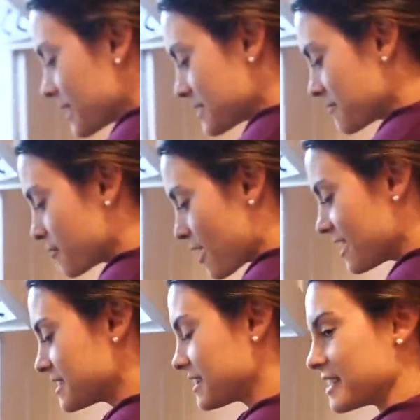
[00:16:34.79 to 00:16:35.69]
got some
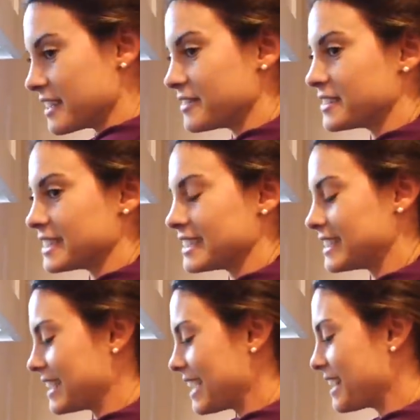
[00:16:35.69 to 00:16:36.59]
fries in the
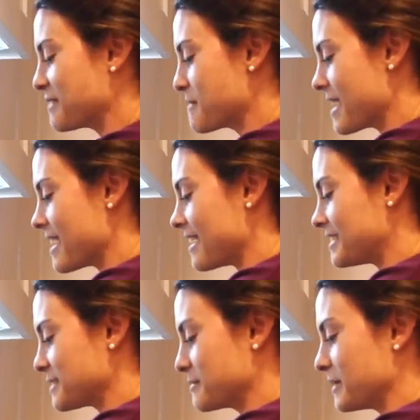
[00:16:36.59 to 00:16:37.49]
oven, and I made
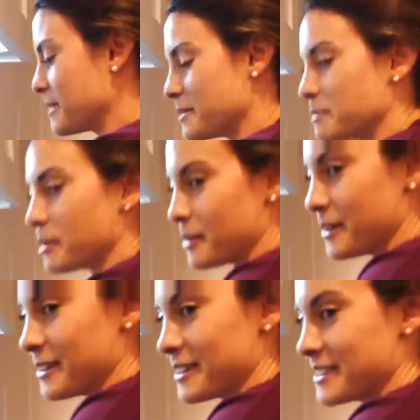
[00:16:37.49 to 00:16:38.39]
some lemon
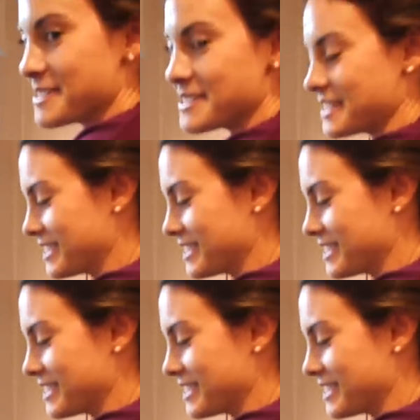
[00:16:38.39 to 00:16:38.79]
bars.